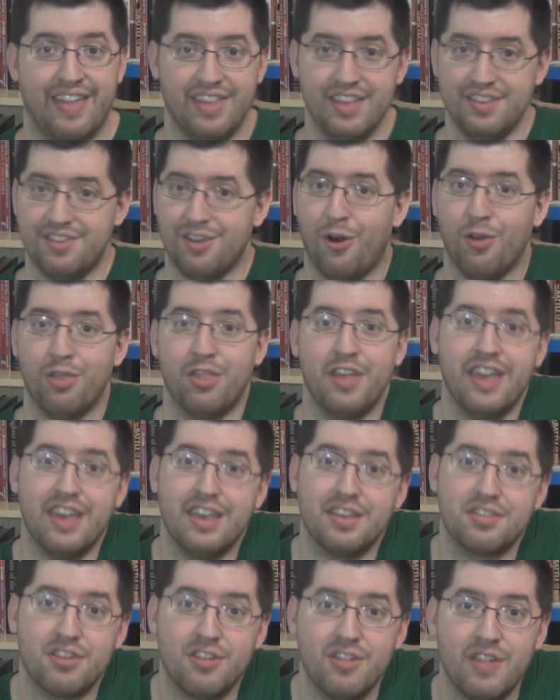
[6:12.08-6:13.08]
And this whole thing
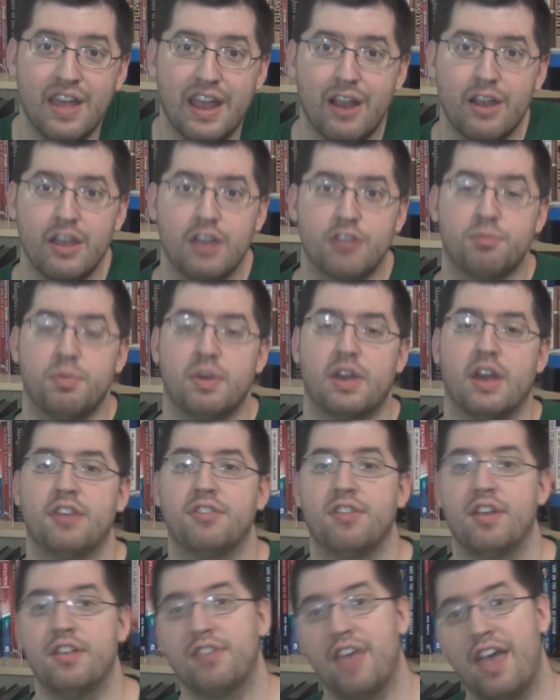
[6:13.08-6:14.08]
is hilarious
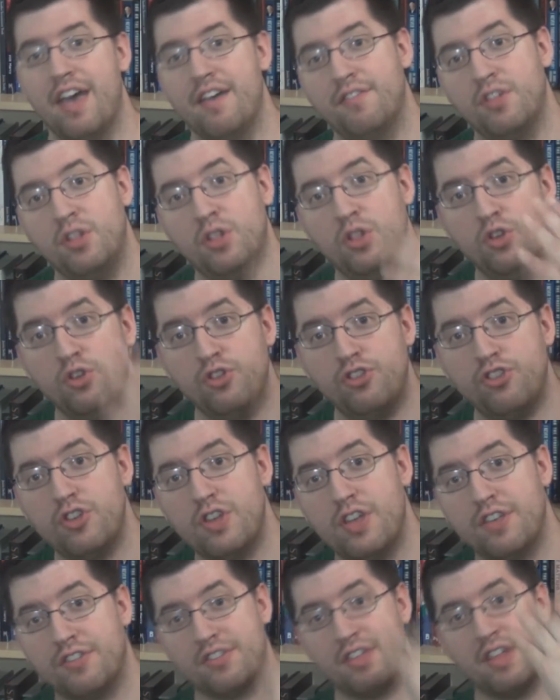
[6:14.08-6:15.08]
because it's
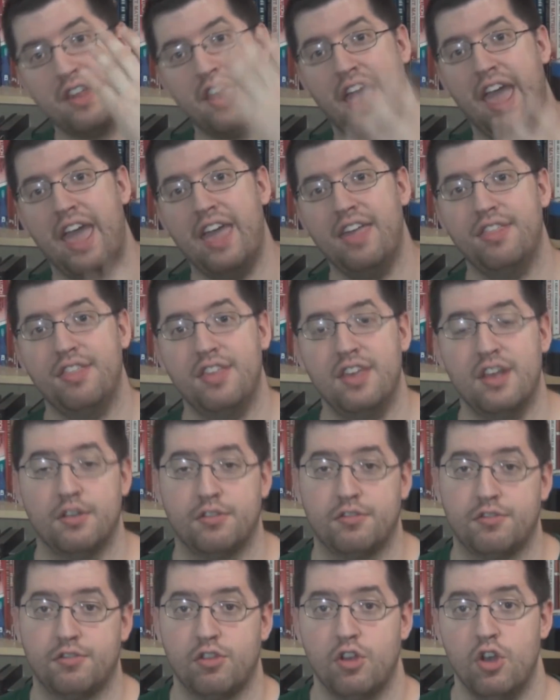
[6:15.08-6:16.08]
evolutionists and
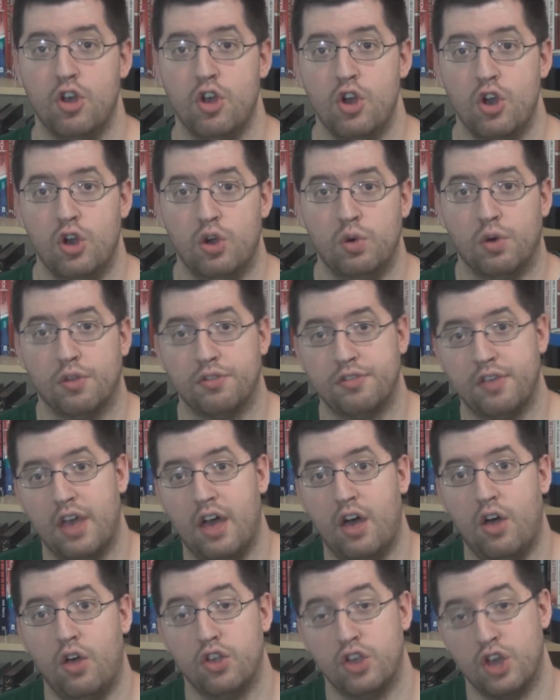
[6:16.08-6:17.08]
atheists who will
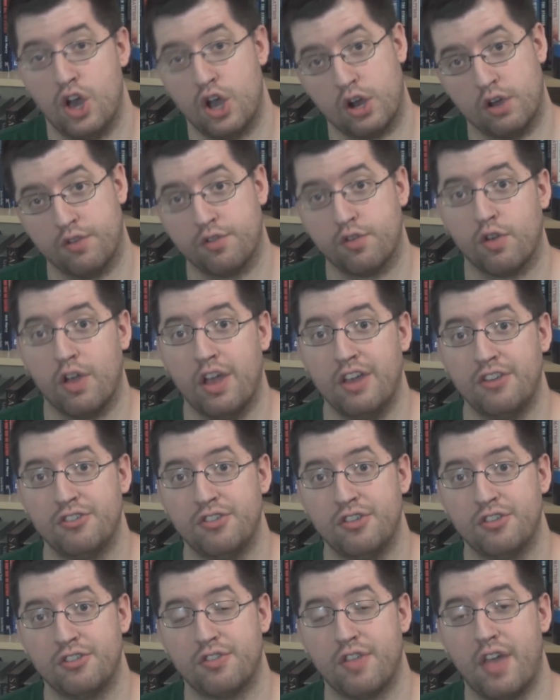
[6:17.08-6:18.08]
tell young Earth
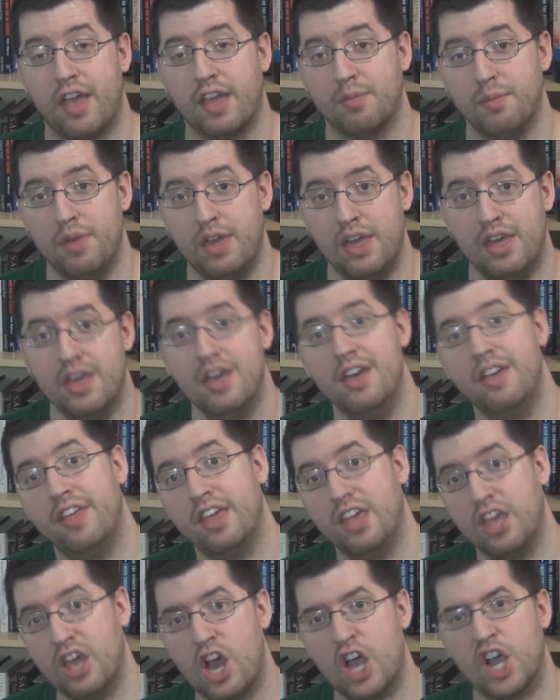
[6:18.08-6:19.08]
creationists like me
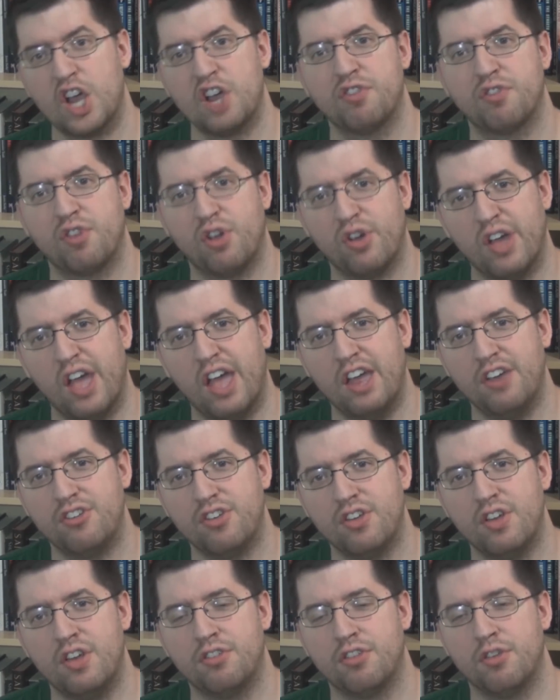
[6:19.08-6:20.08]
that young Earth
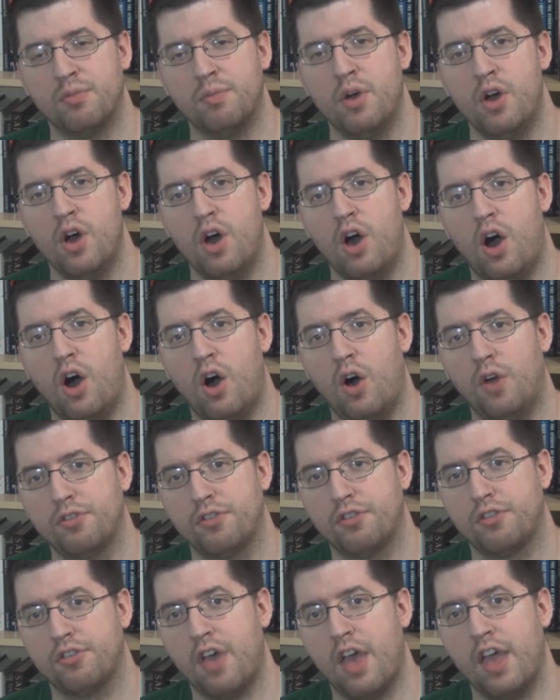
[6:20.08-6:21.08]
creationism
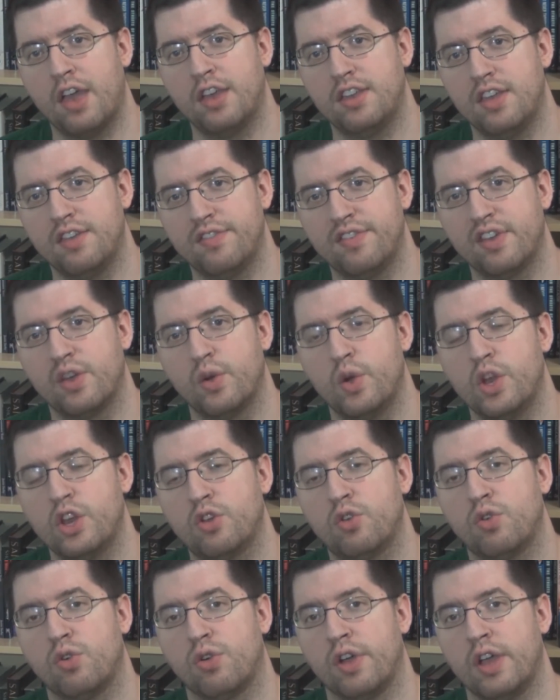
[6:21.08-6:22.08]
halts scientific
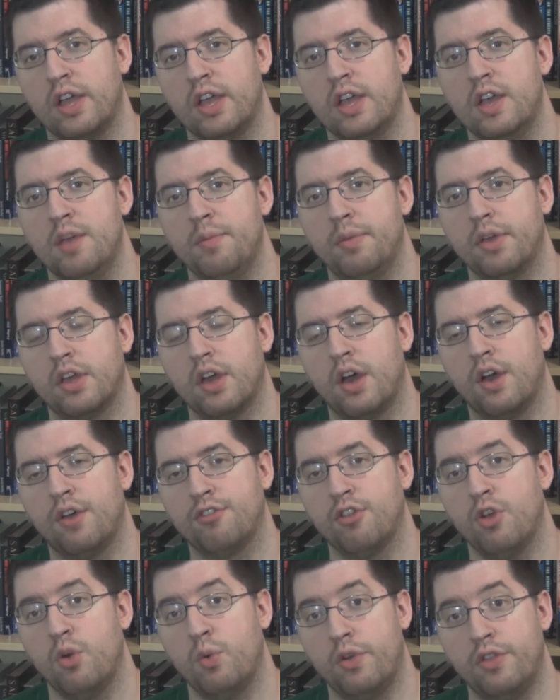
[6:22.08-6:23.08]
inquiry
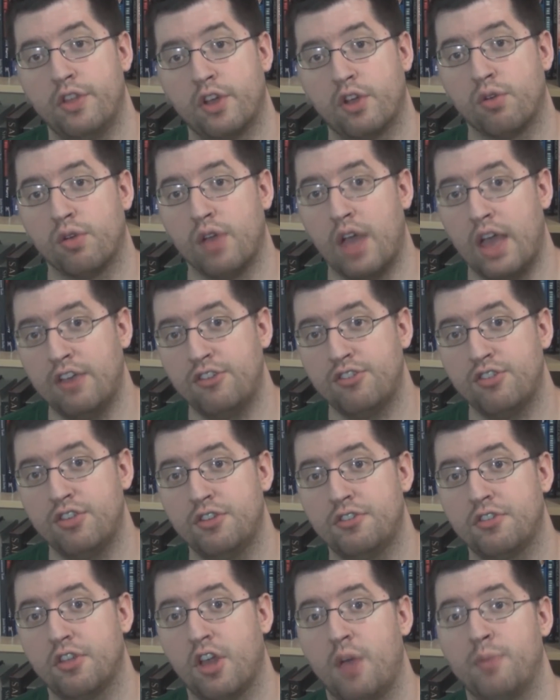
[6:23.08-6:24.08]
because when the
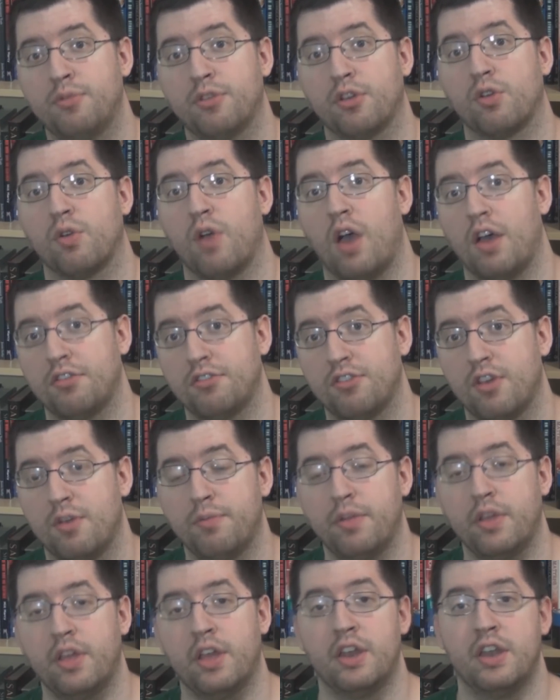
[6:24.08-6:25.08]
creationist comes across
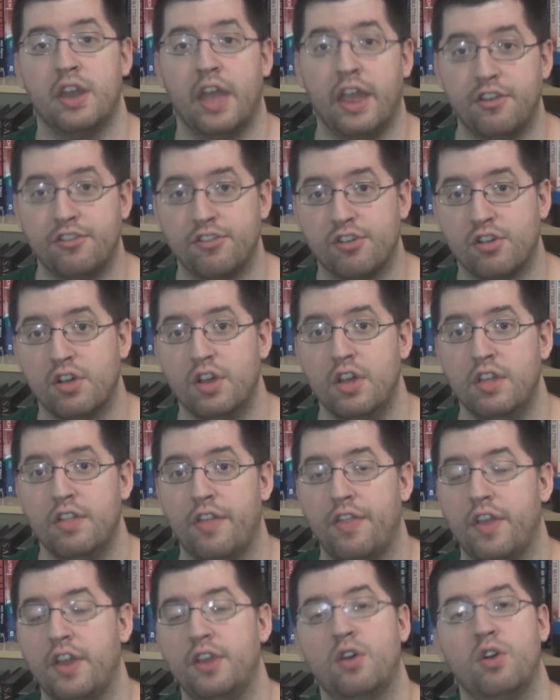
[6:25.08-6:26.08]
something in nature
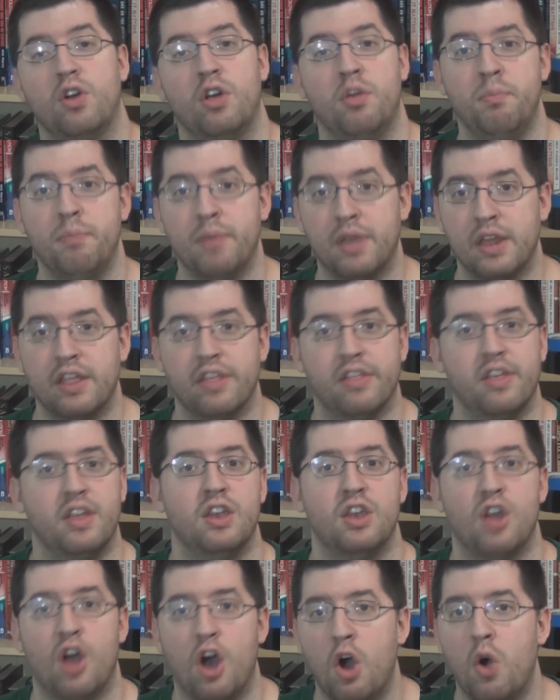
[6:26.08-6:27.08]
that they don't
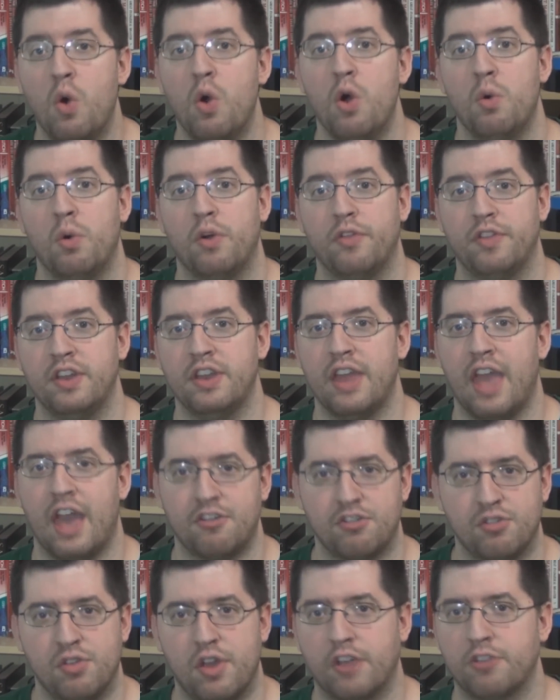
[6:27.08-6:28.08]
immediately know what the
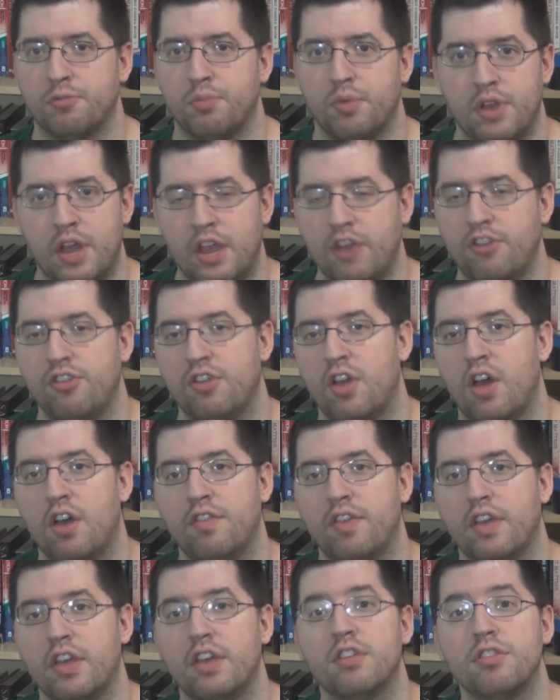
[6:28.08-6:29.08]
natural explanation
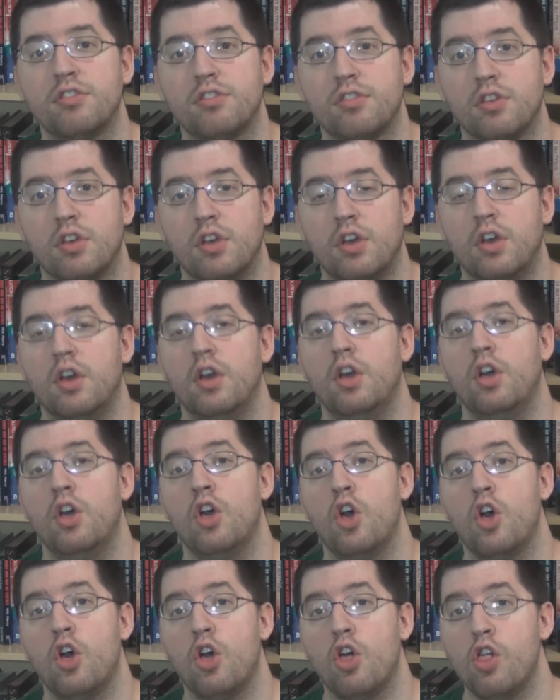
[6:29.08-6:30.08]
of is,
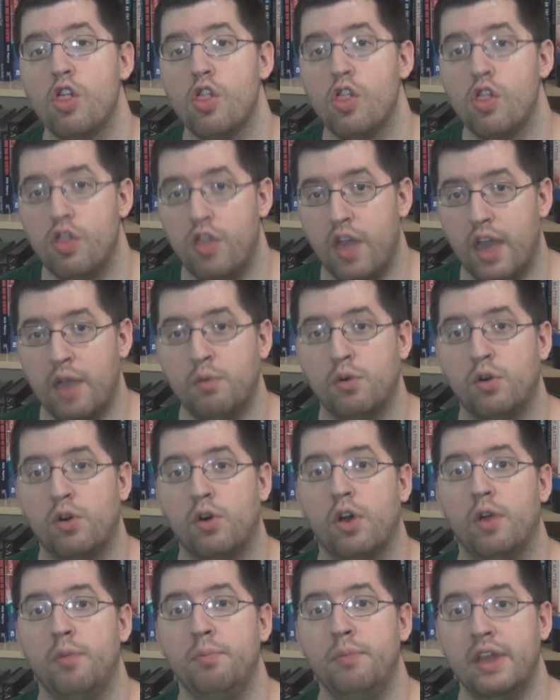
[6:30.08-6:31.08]
they
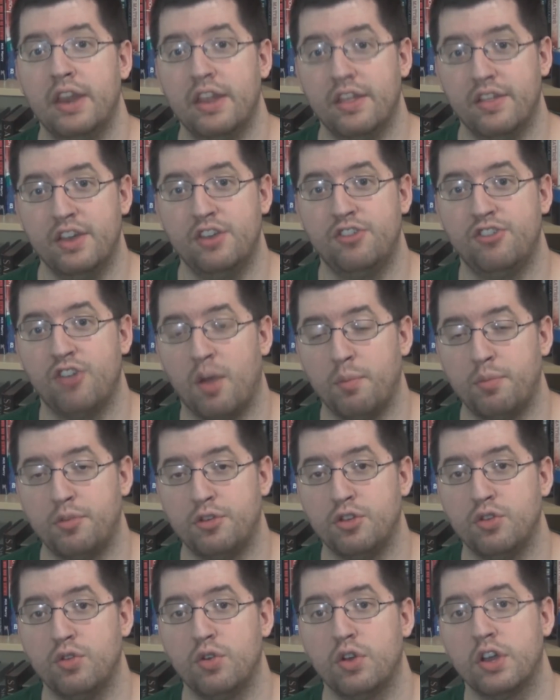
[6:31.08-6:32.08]
will immediately jump
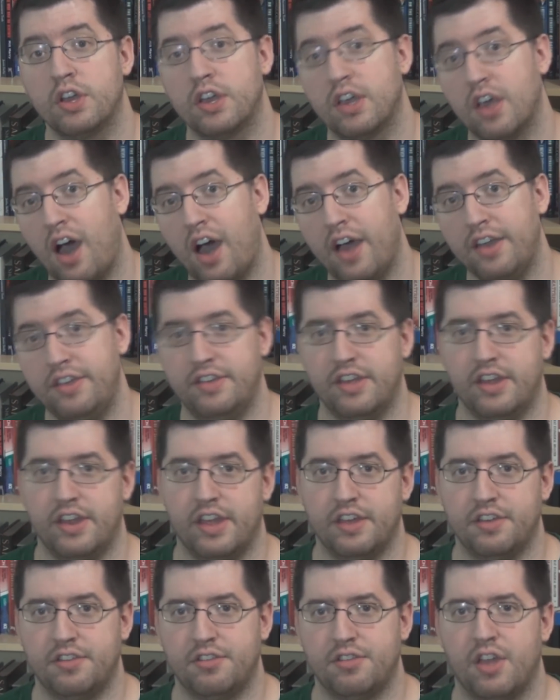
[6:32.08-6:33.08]
to God did
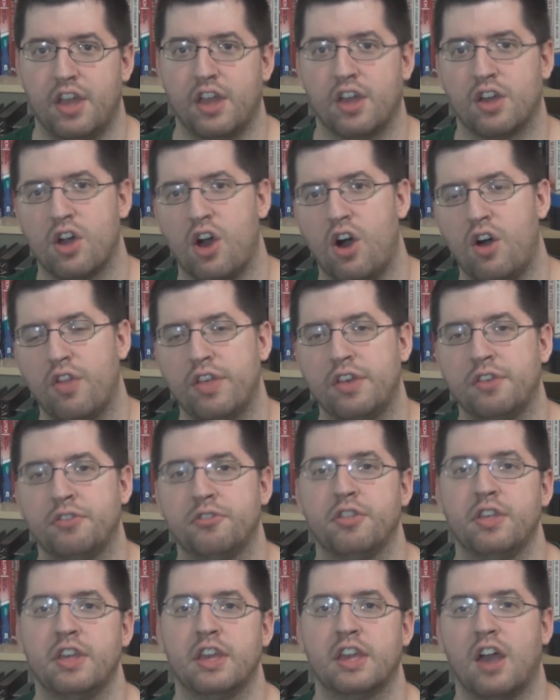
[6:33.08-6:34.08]
it and call
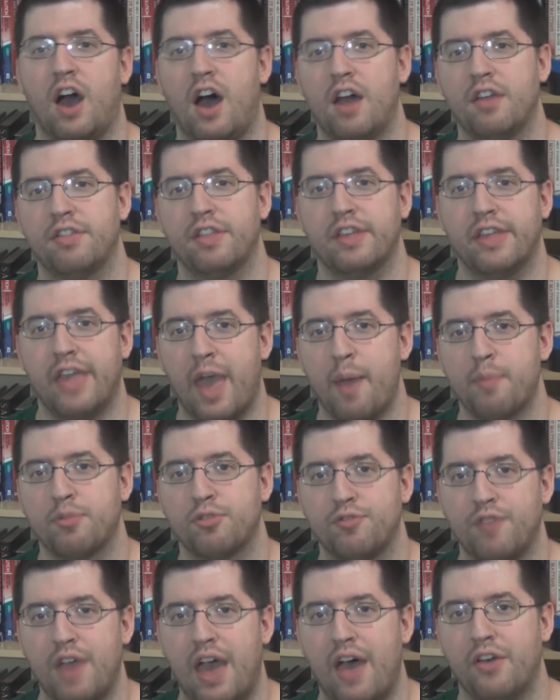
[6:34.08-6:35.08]
this the God of the
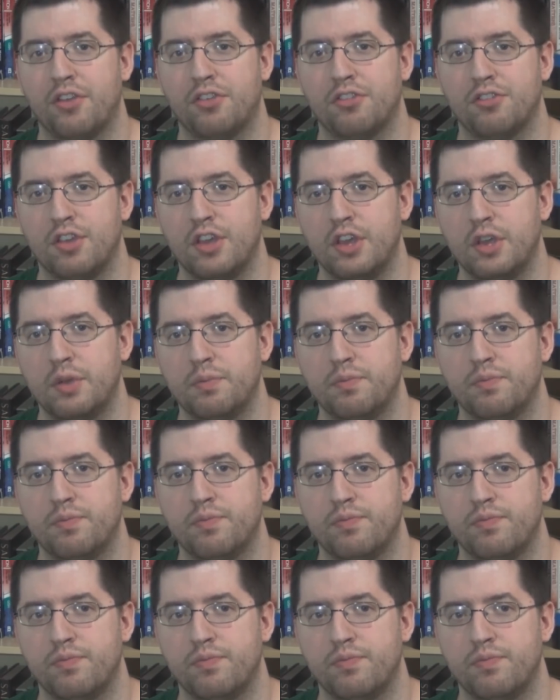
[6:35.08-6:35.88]
Gaps fallacy.